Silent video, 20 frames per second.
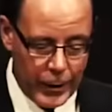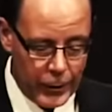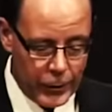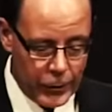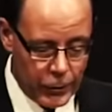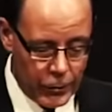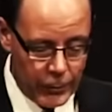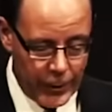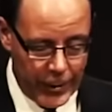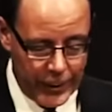
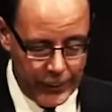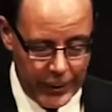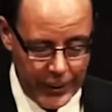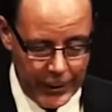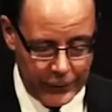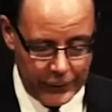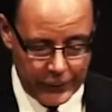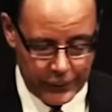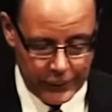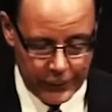you're my
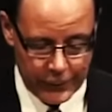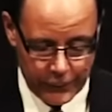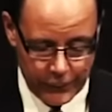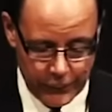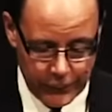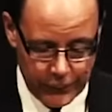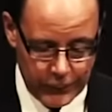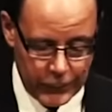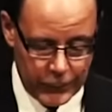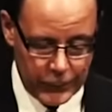master.
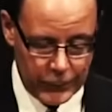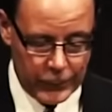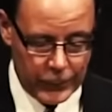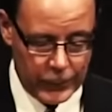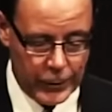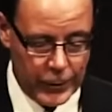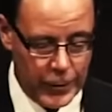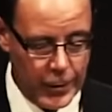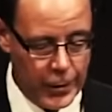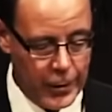
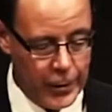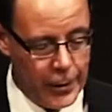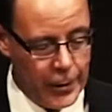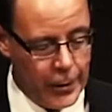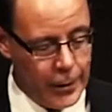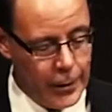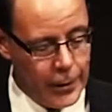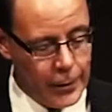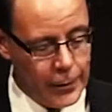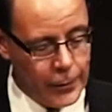
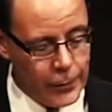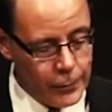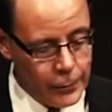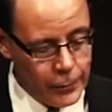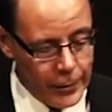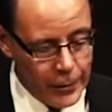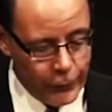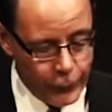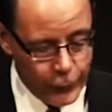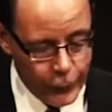You
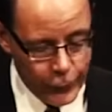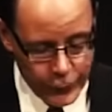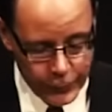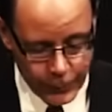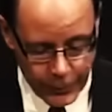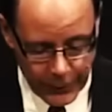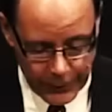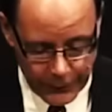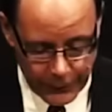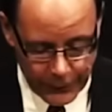get
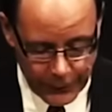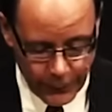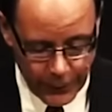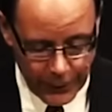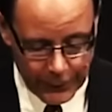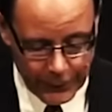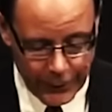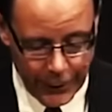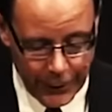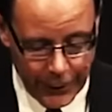first place of
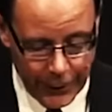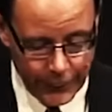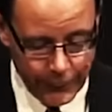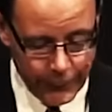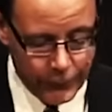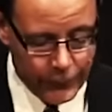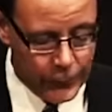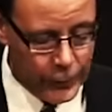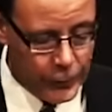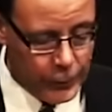my
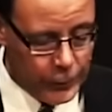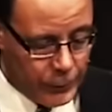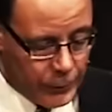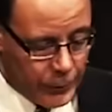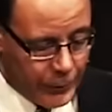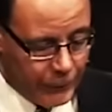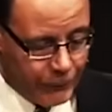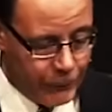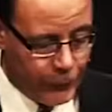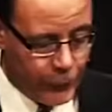time. You
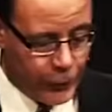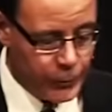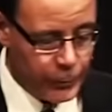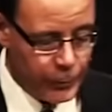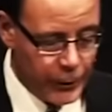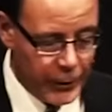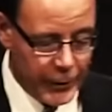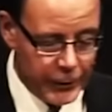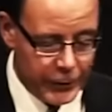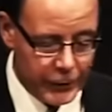get first
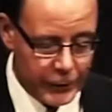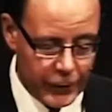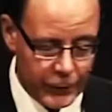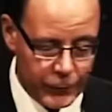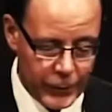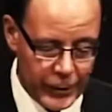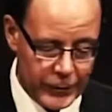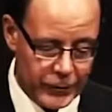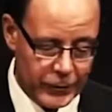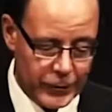place of
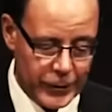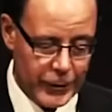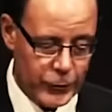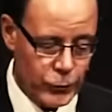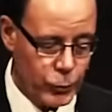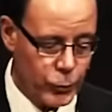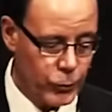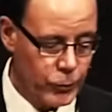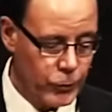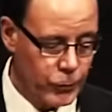my
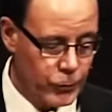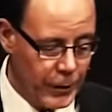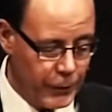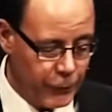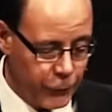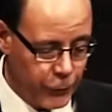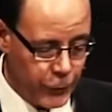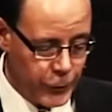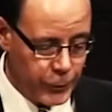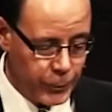schedule. You get
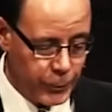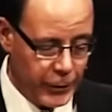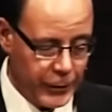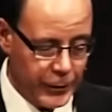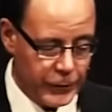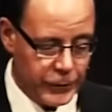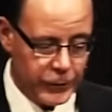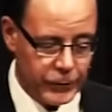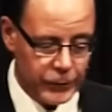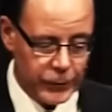first
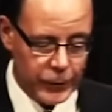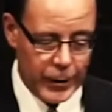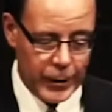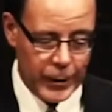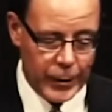place.